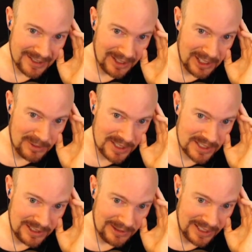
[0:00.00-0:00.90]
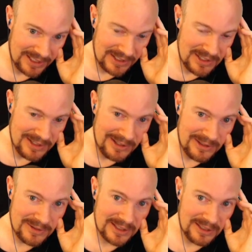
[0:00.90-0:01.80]
All I want is cloaking.
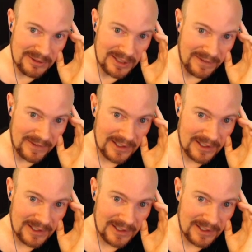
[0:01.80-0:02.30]
No cloaking.